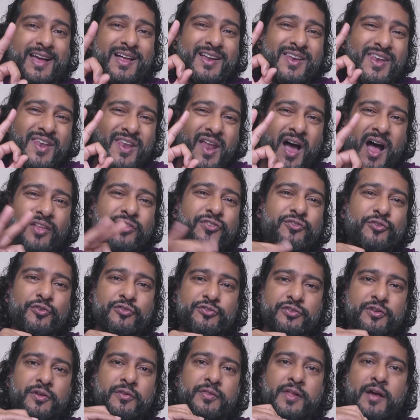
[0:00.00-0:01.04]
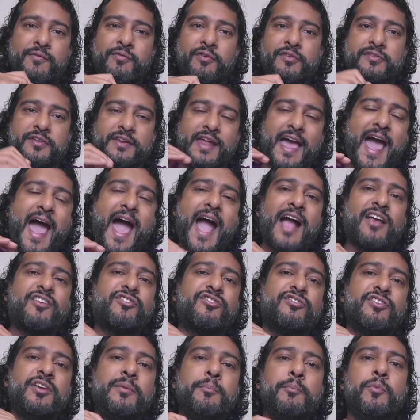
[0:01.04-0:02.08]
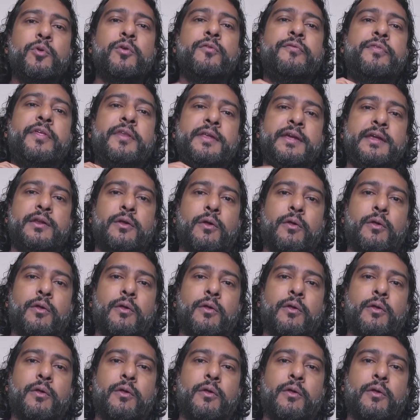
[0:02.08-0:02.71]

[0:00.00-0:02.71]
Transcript: non-surgical levers that actually move the needle.